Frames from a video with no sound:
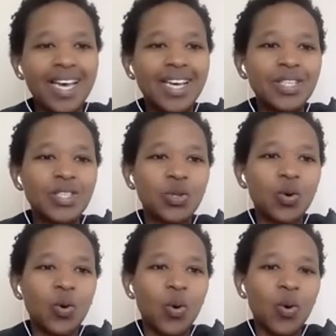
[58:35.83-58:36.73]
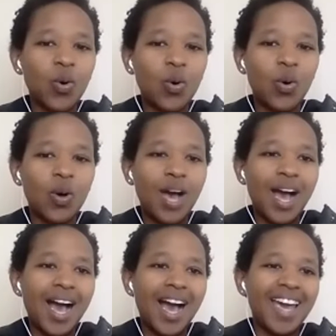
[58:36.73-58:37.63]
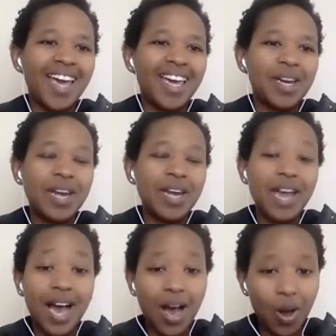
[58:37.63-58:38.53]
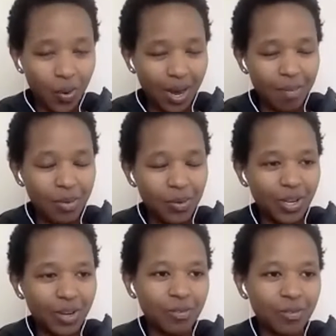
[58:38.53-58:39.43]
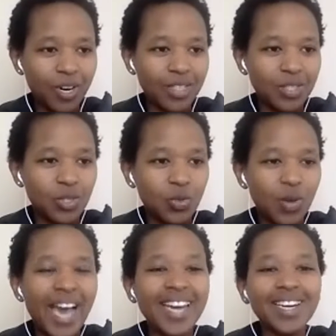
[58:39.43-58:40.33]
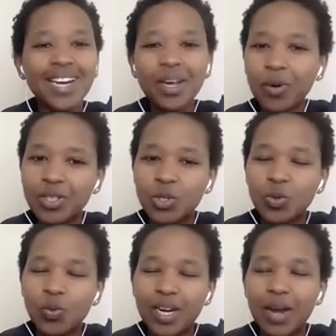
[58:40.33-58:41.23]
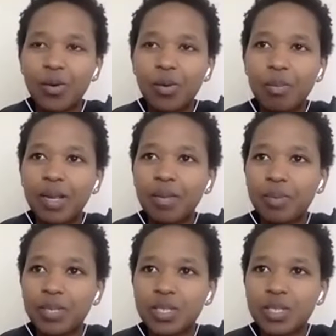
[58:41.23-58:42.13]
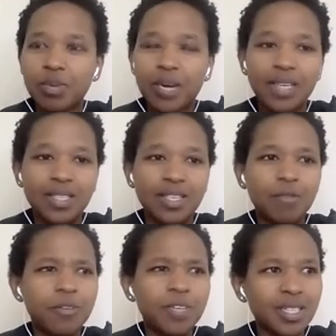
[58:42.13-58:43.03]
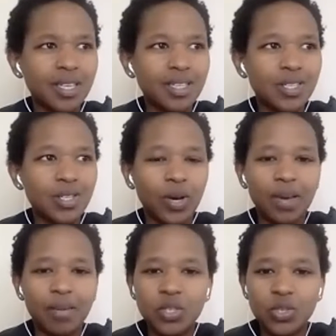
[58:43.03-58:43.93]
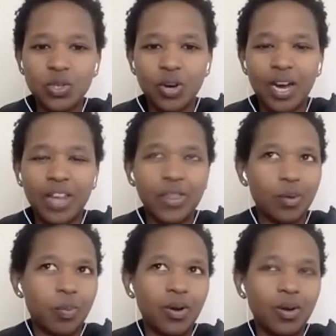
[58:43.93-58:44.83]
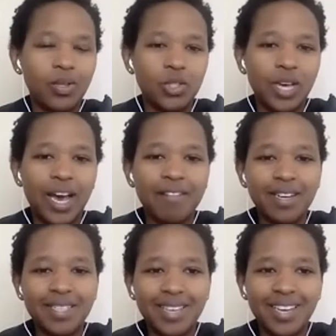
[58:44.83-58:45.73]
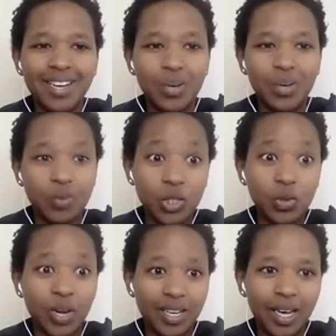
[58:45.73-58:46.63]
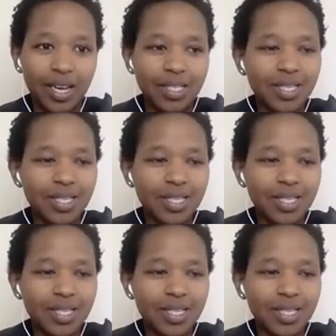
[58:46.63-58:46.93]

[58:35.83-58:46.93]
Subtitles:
So I'm looking forward to, I really want to win a Nobel Peace Prize in physics or chemistry or anthropology. I haven't decided which one yet,